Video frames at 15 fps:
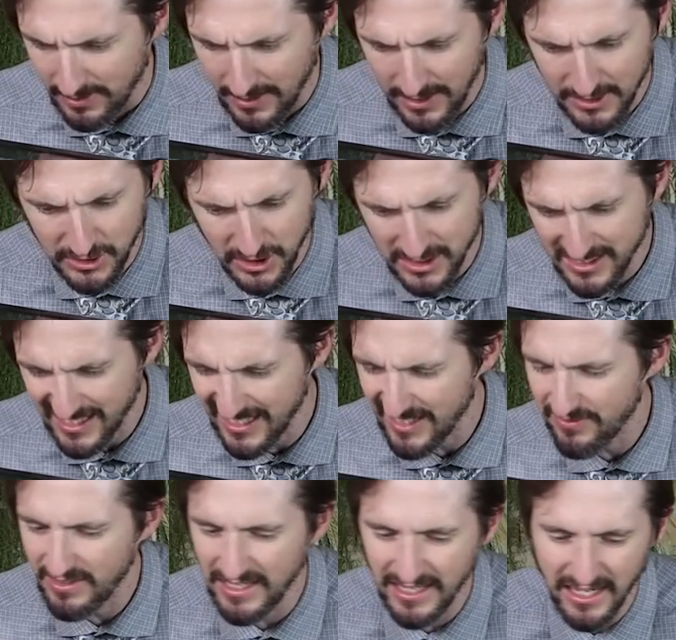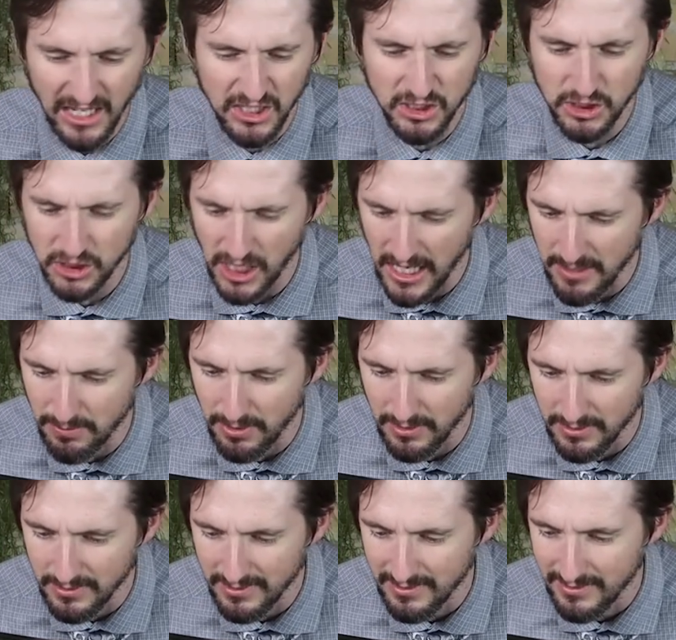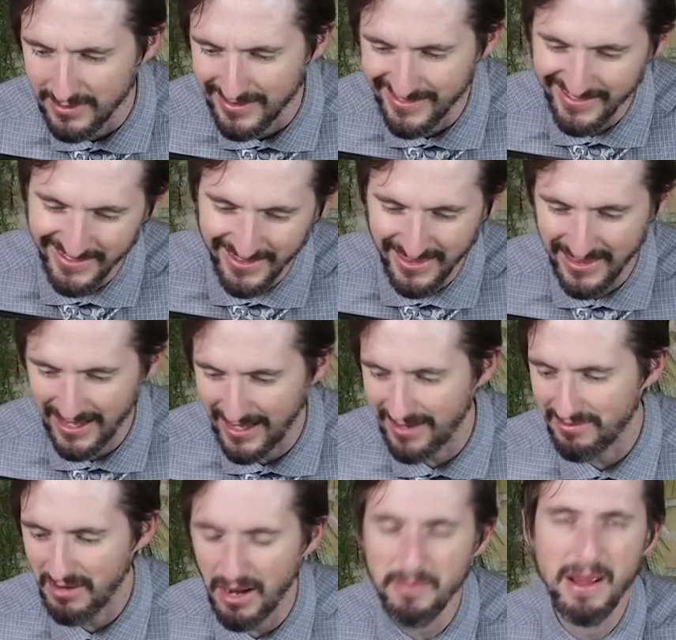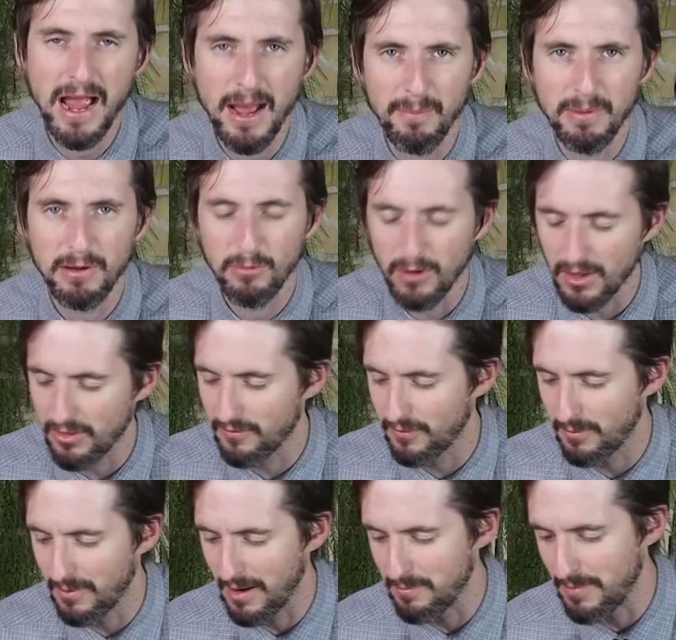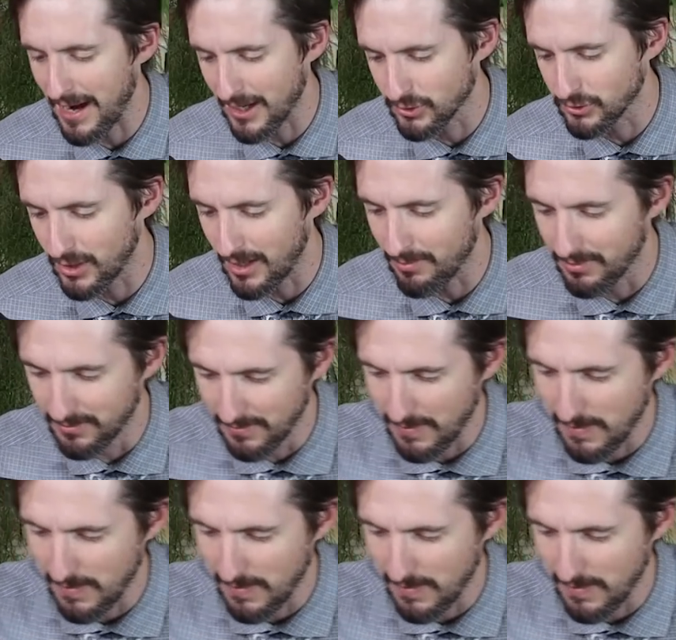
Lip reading: And just kind of get a shape that I'm happy with for my backdrop.